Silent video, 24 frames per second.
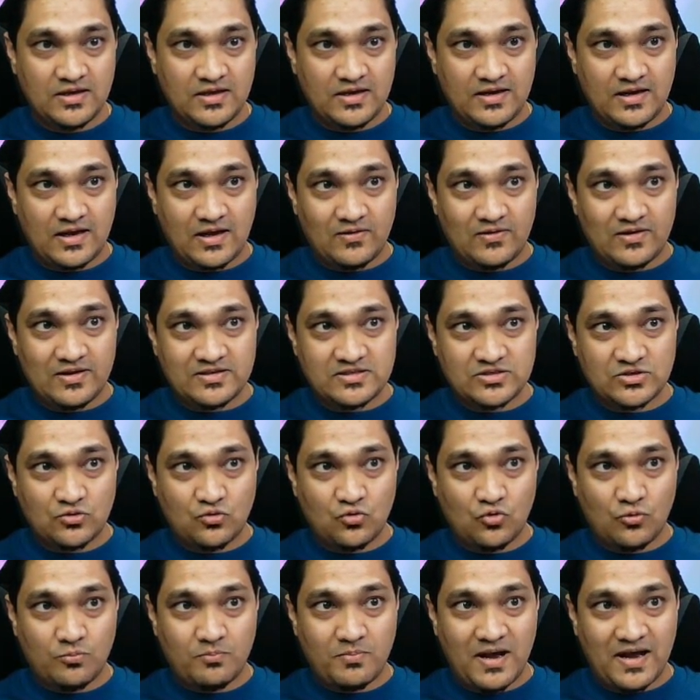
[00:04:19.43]
Now let's
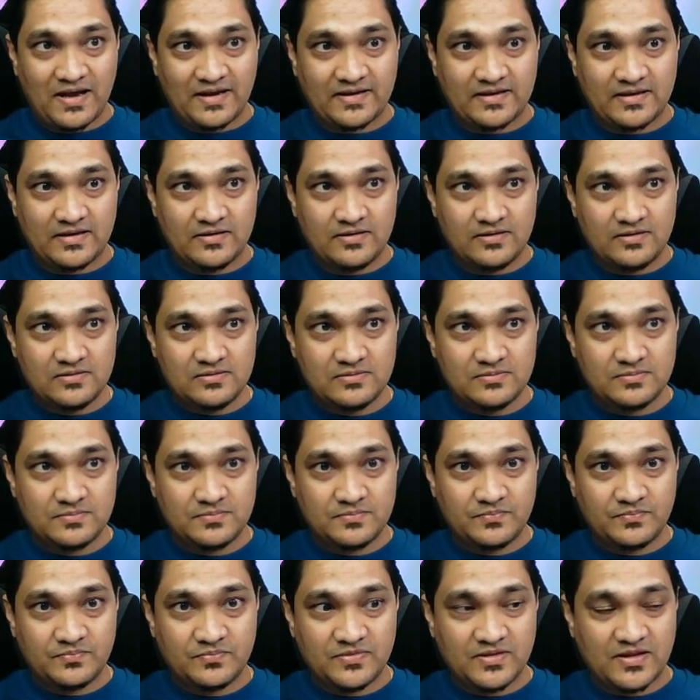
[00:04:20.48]
go back here
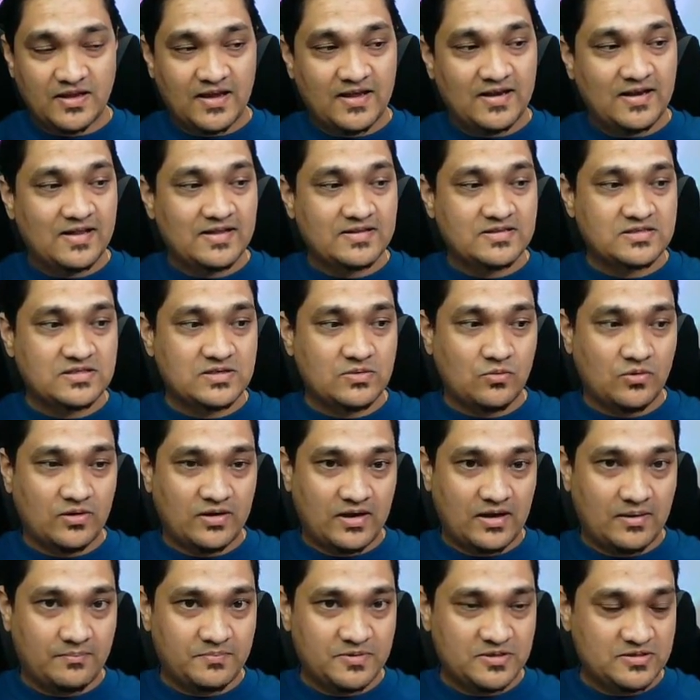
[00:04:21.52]
and let's see what
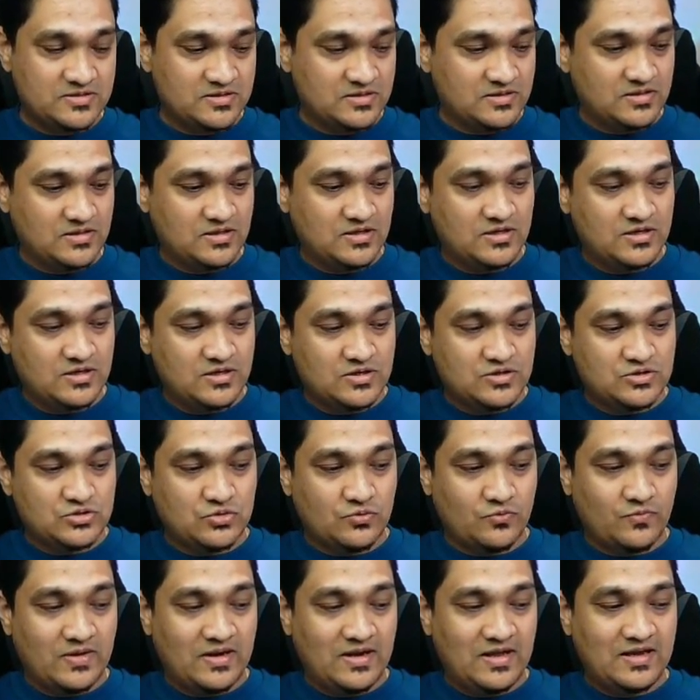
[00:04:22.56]
happens. So
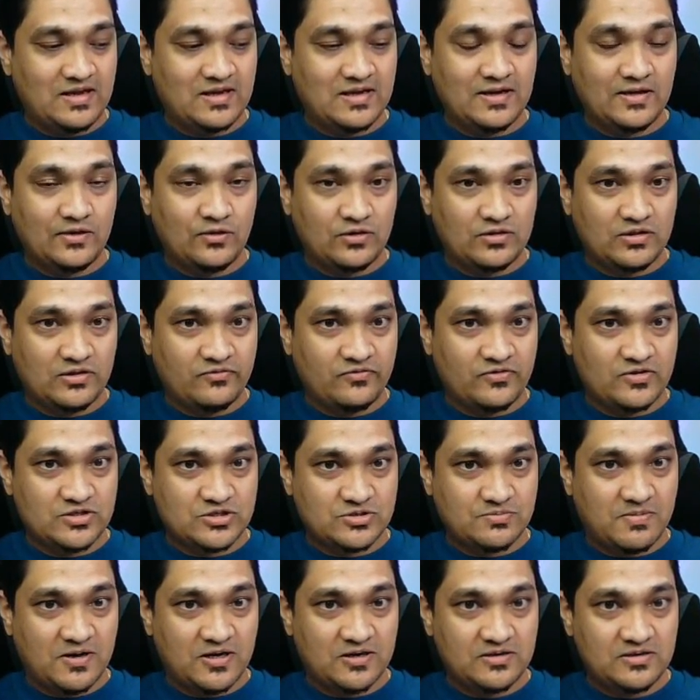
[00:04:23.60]
when I click on the first
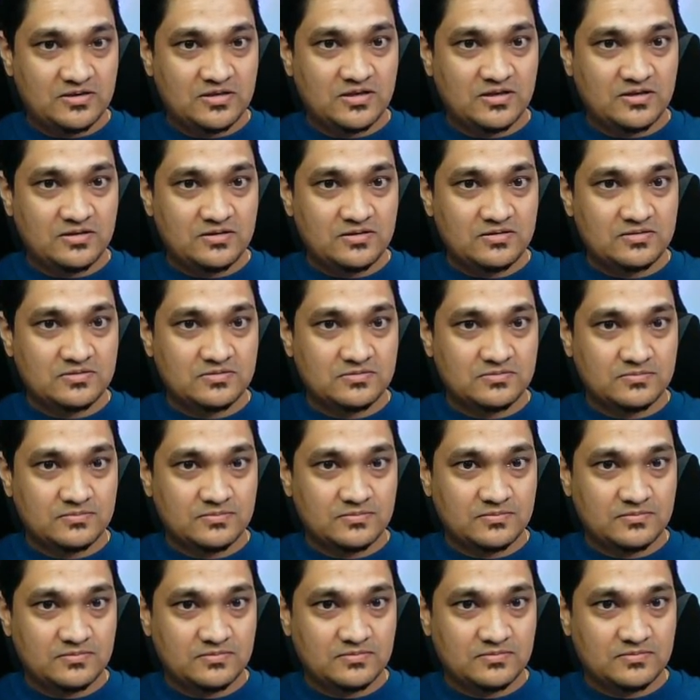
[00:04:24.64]
button here,
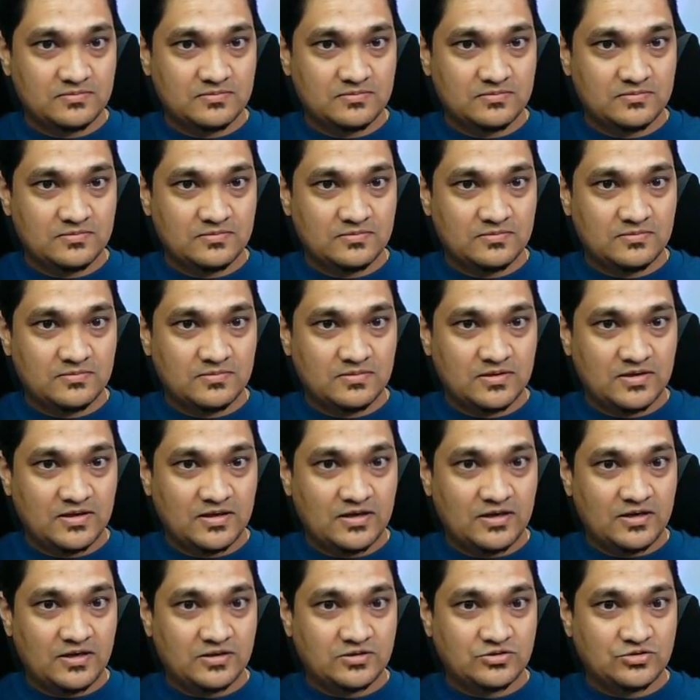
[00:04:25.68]

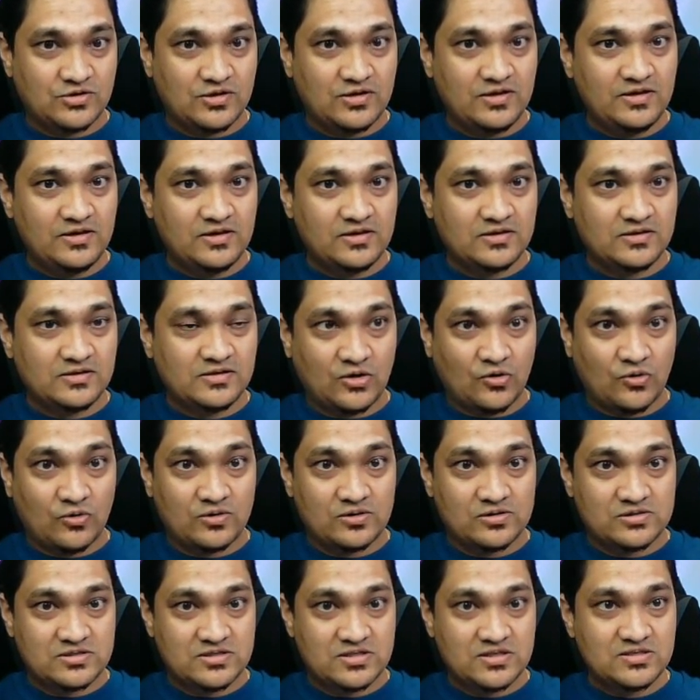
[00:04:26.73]
it actually
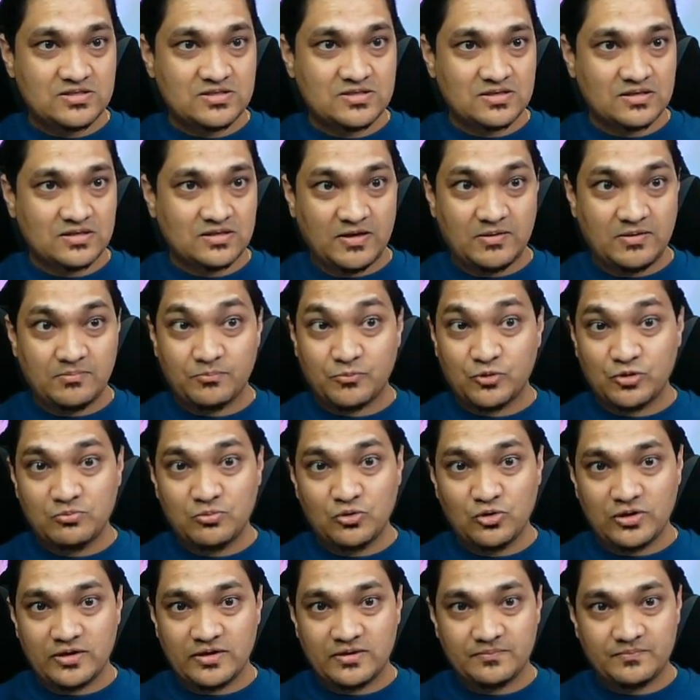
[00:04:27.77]
toggles this input
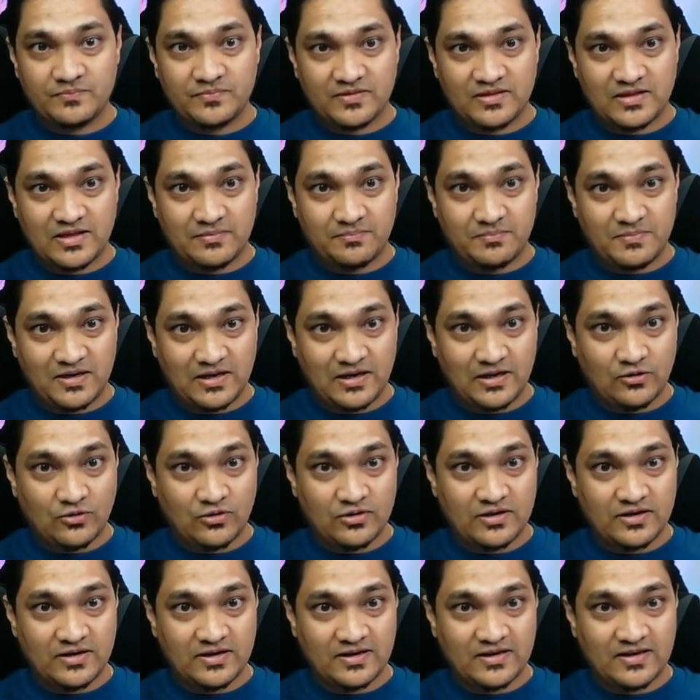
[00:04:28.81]
Boolean. Let me click on
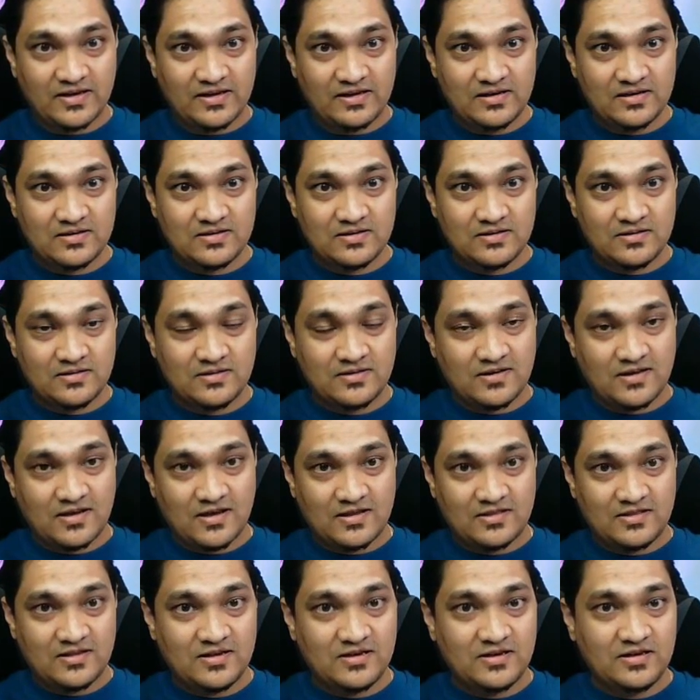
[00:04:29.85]
it again
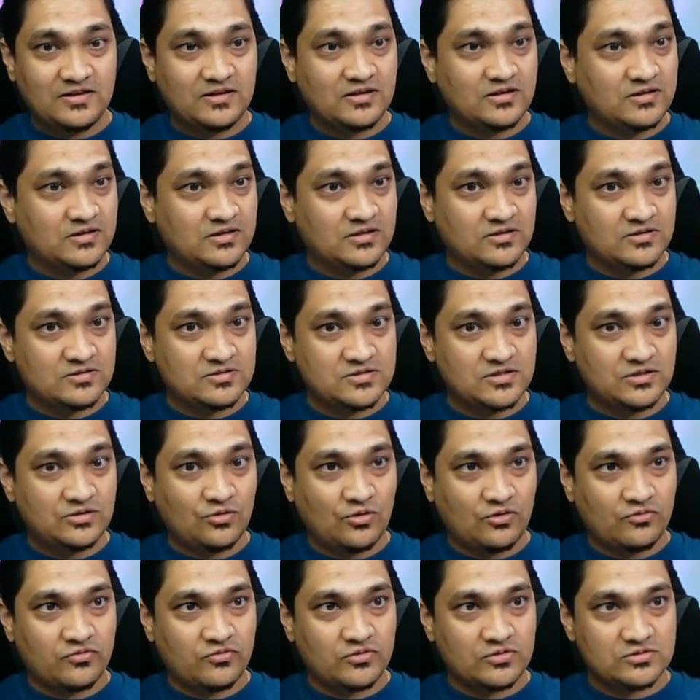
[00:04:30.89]
and then it turns it
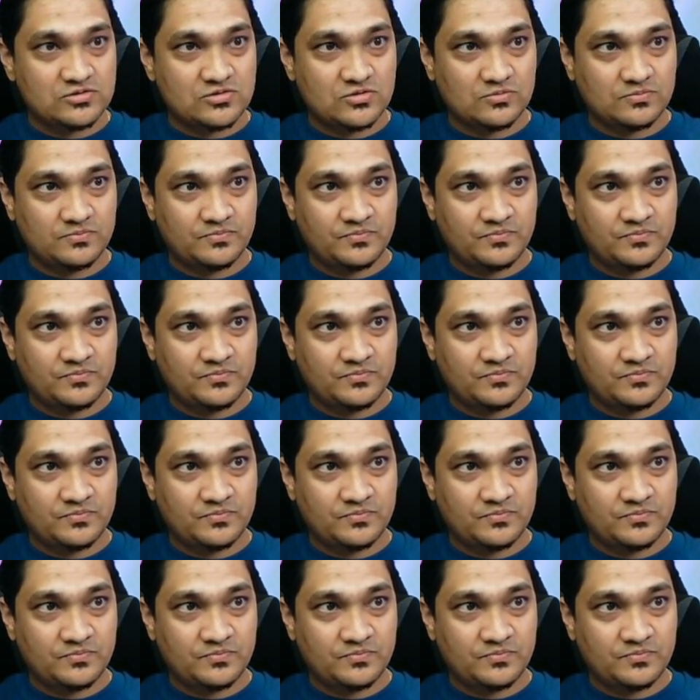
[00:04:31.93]
off also.